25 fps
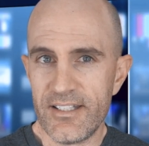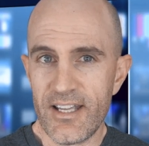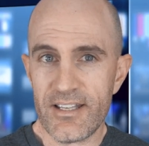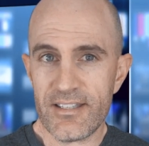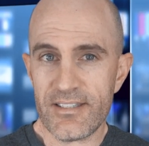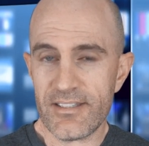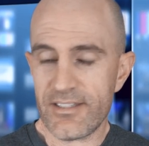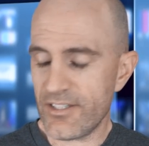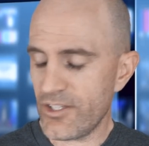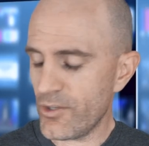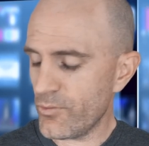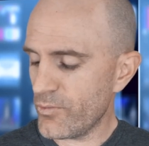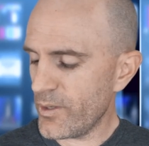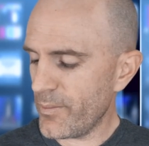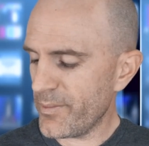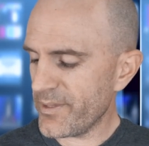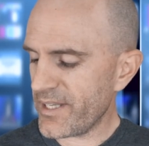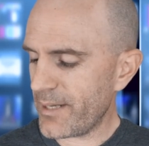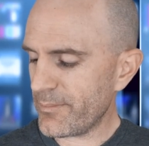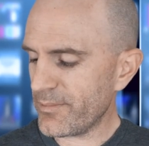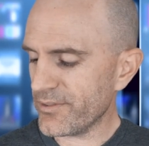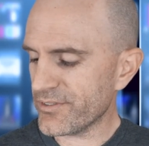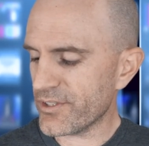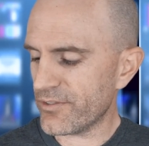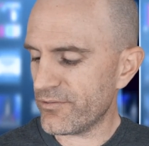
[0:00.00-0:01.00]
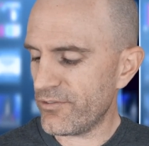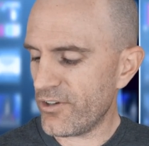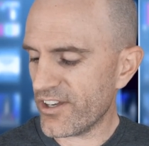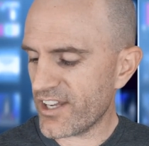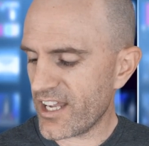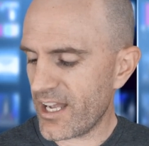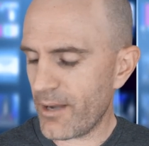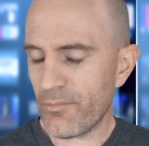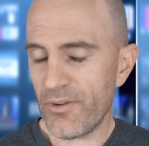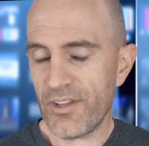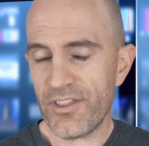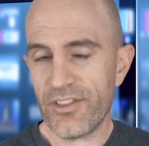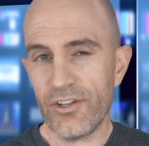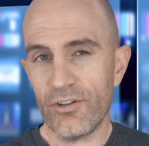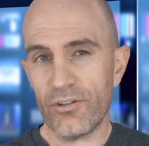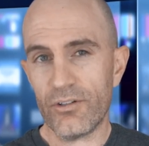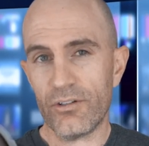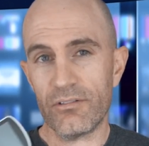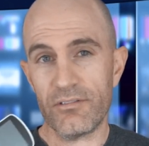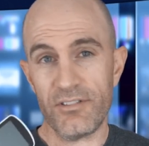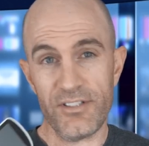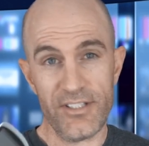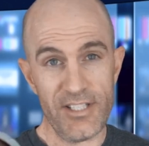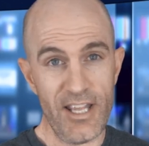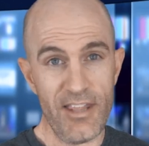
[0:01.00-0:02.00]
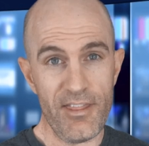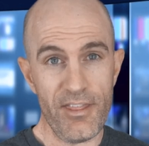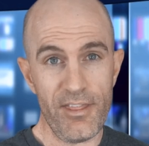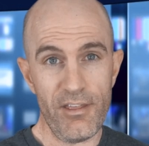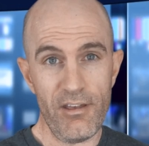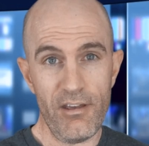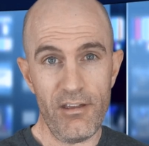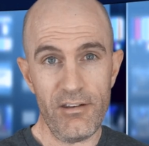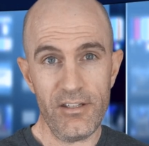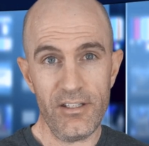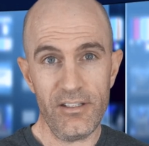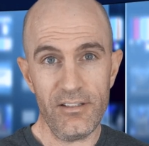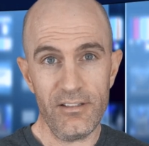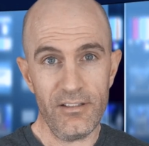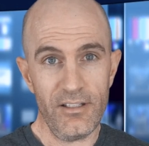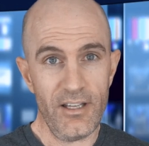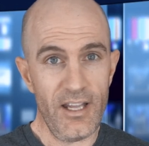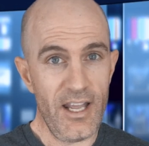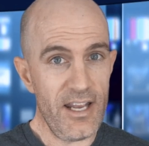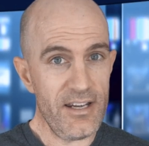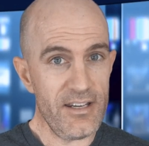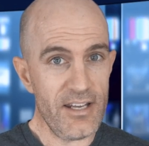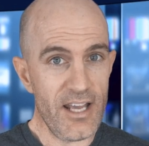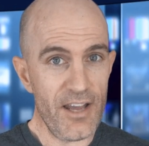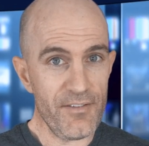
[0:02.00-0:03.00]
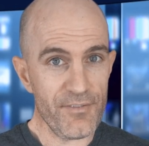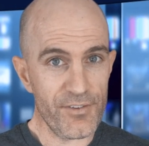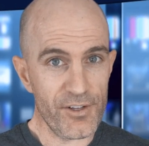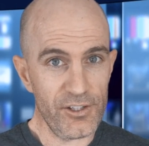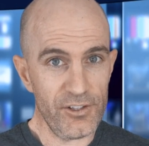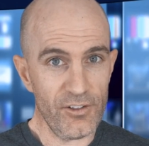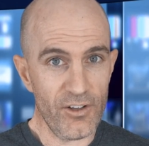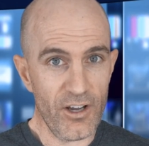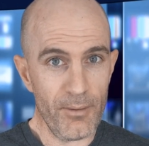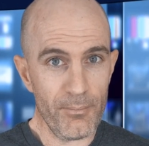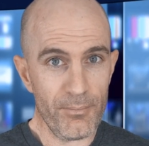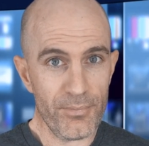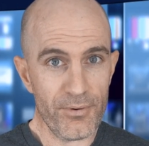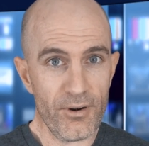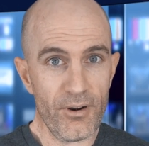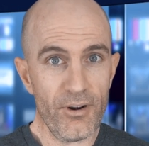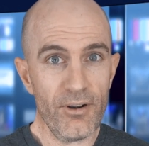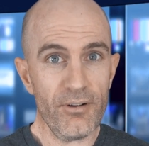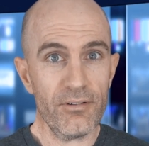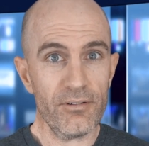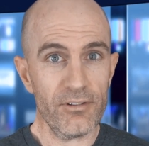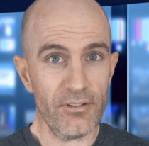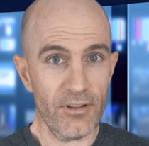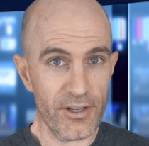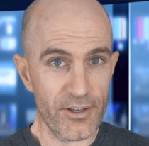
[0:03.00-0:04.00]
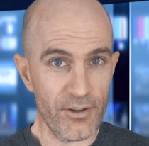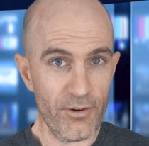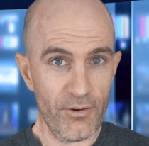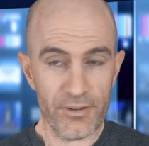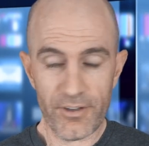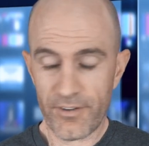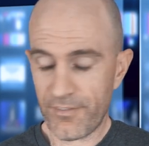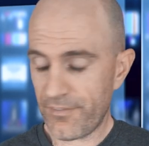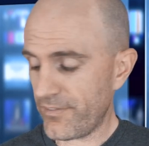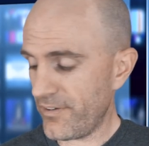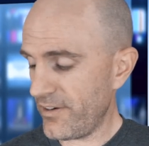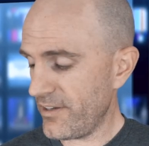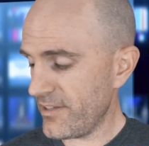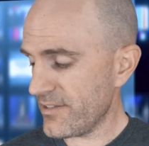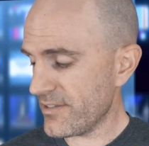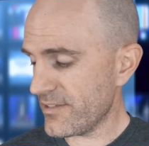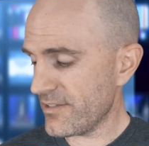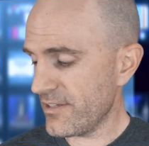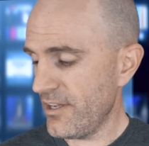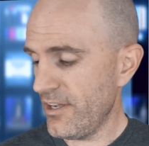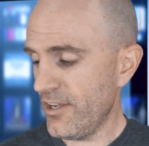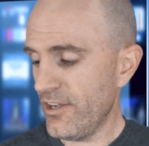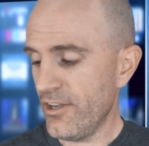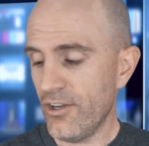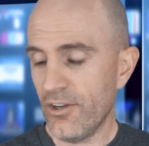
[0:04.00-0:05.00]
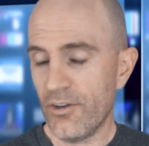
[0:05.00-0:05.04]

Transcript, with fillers: Yes, you will be able to rock up with your 1030 and have Climb Pro, like all your friends,